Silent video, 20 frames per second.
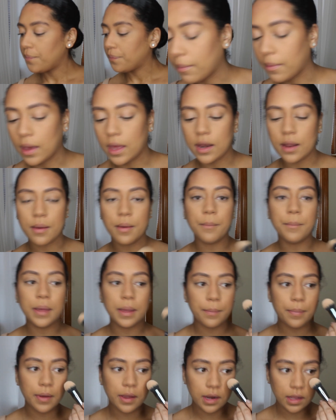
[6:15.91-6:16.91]
I'm going to
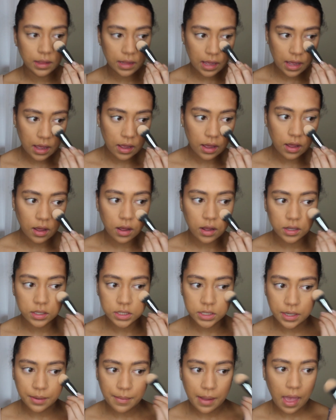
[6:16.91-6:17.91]
be putting that
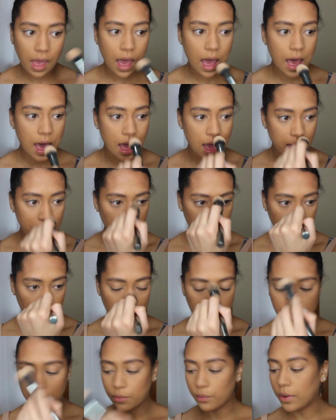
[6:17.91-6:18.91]
under my eye
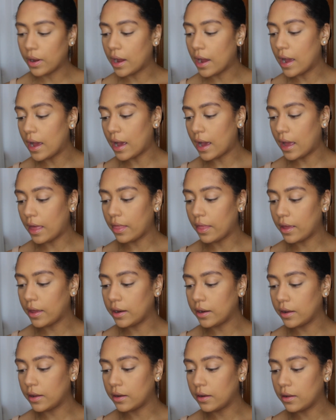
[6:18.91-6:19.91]
and where I
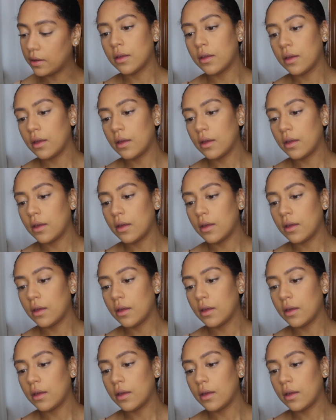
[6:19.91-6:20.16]
highlighted.